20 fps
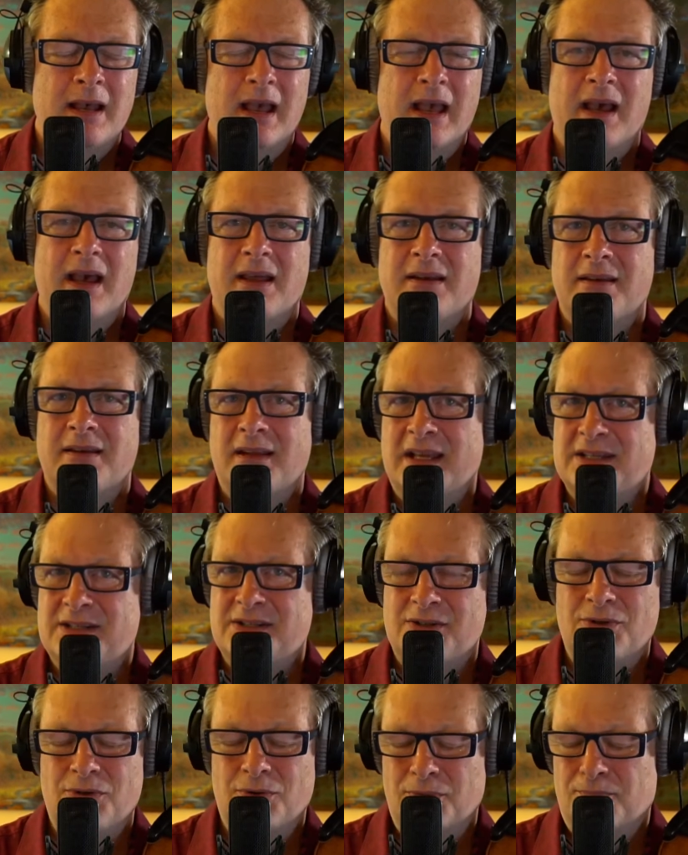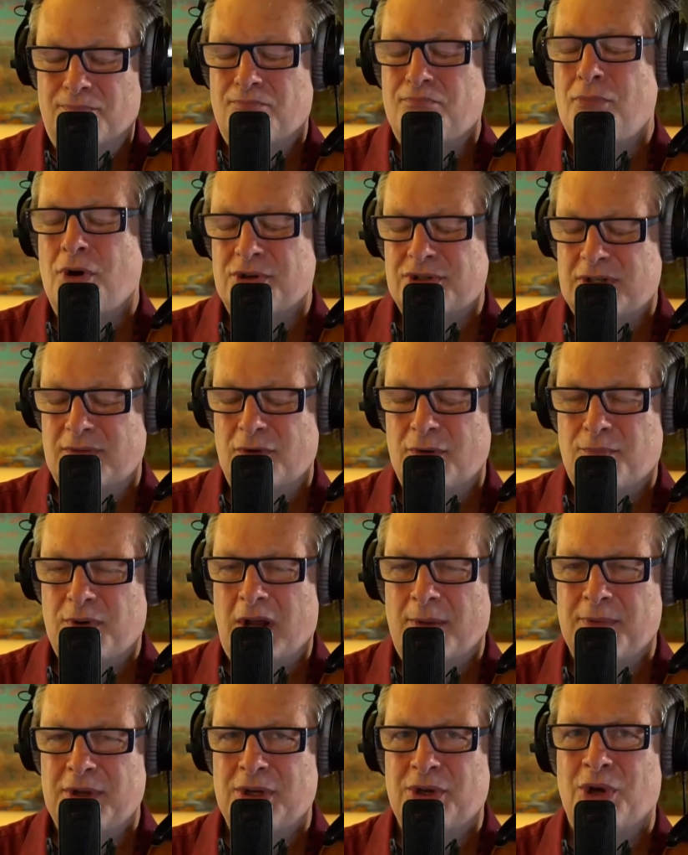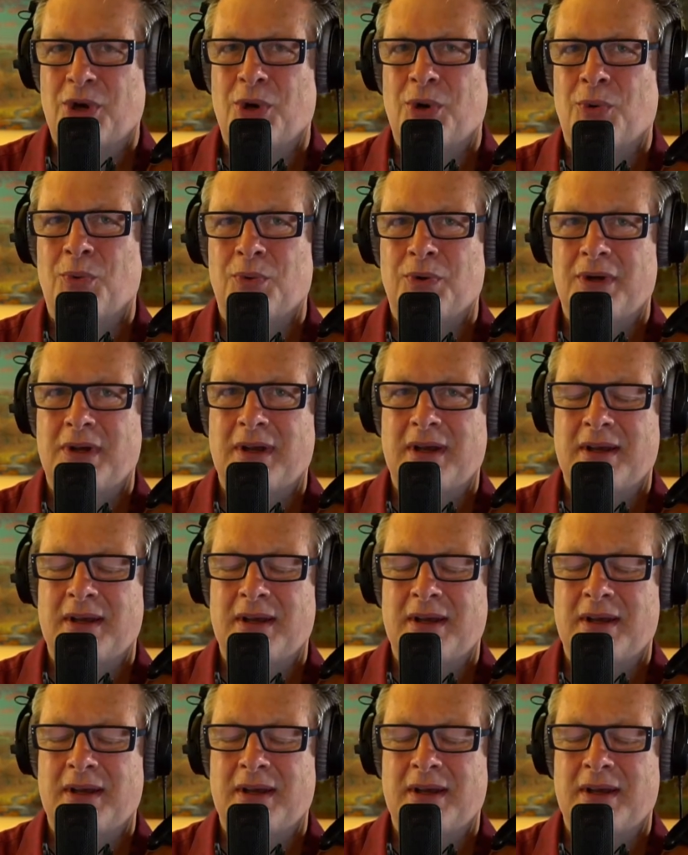And as most of you probably know,